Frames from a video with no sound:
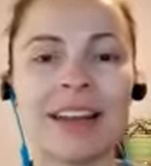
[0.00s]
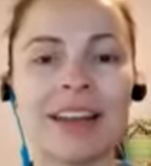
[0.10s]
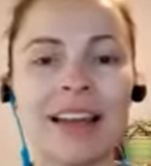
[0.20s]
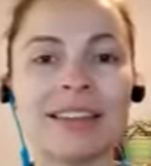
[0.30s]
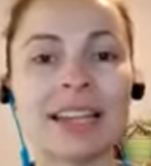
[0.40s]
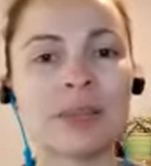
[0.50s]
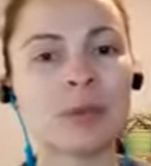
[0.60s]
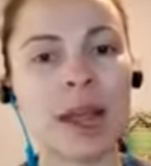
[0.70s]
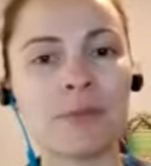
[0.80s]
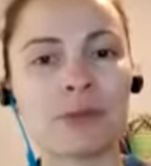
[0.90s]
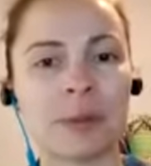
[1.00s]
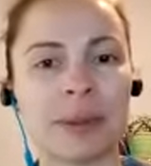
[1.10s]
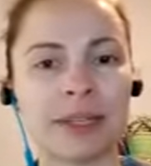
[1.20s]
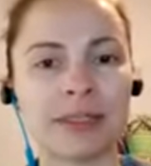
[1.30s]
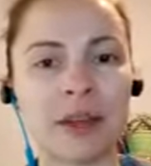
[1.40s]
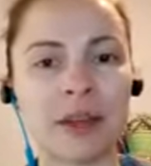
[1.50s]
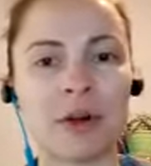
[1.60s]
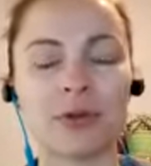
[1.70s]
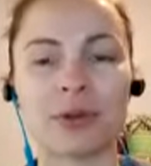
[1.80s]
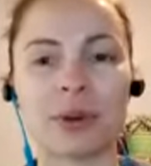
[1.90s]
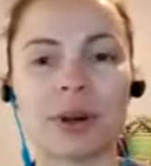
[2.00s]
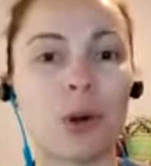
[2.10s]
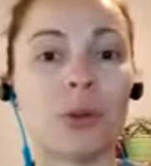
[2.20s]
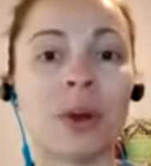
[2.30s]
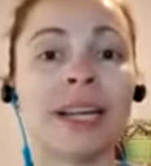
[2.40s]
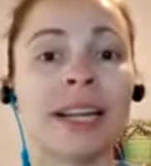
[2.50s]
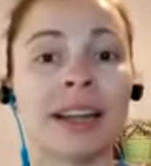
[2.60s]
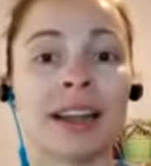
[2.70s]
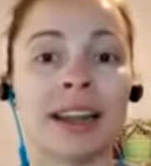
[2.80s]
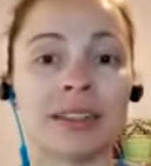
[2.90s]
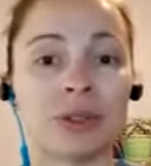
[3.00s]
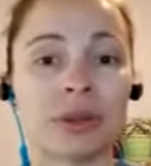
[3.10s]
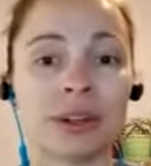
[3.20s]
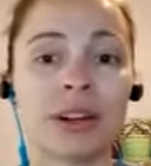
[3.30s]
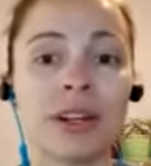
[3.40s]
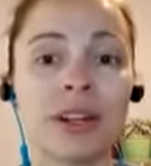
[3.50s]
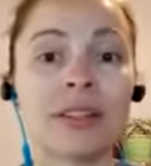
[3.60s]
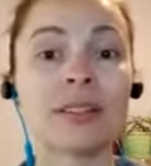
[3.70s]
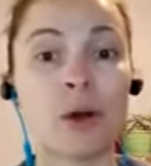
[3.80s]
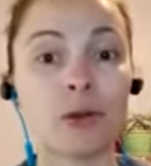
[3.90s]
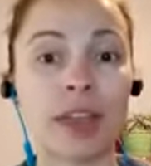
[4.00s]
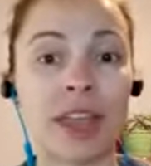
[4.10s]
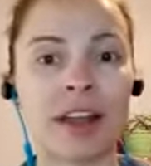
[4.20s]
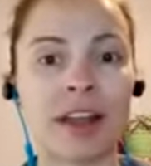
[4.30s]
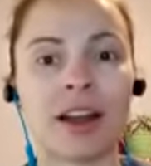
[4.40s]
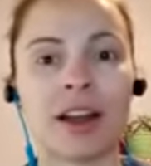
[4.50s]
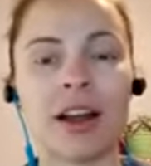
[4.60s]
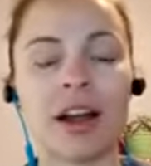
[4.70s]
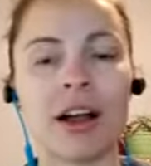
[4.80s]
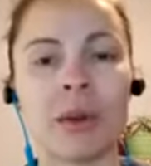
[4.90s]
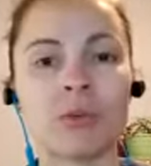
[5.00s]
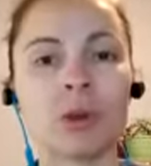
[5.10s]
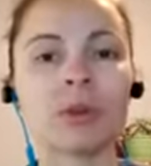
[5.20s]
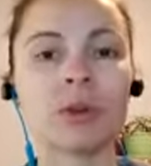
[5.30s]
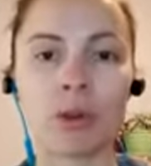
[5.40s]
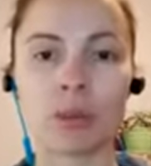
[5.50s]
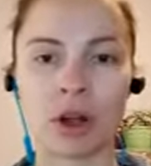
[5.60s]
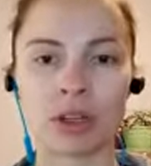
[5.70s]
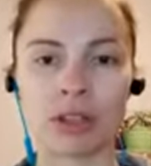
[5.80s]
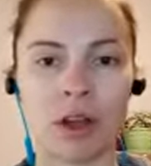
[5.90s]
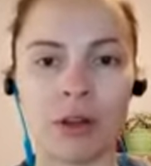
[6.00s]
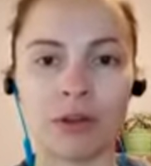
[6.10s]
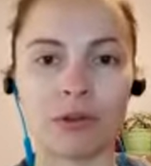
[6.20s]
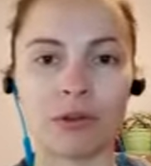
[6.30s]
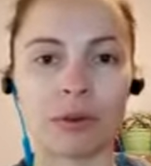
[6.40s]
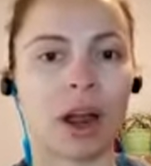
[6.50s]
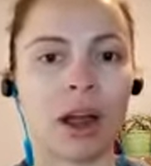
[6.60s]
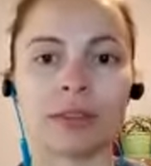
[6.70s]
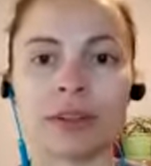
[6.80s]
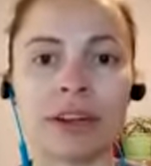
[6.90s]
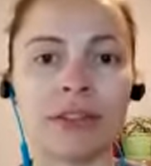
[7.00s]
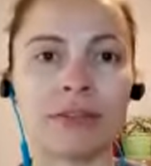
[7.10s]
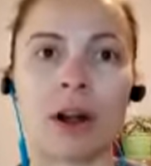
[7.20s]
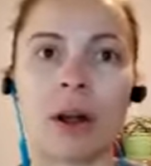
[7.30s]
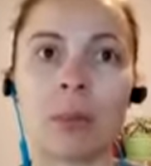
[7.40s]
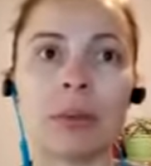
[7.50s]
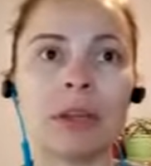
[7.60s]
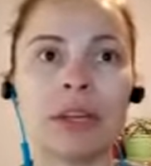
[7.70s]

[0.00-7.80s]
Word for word: and take some time for myself or go running as your self-care um, those are all parts of recovery from